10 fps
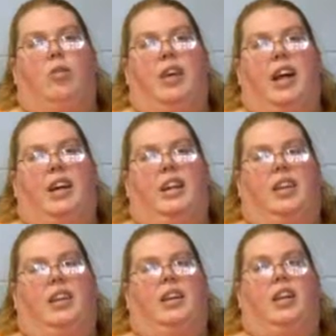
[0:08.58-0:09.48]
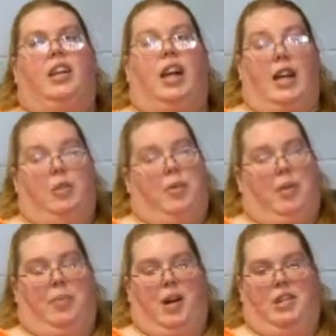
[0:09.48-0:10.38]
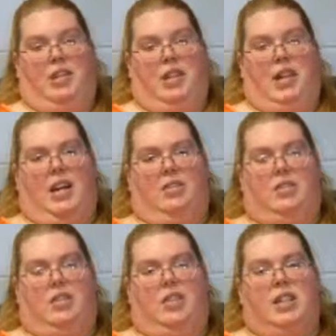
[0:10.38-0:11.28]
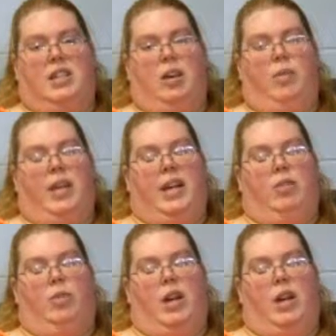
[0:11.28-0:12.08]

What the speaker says: What I like about Policy Council is that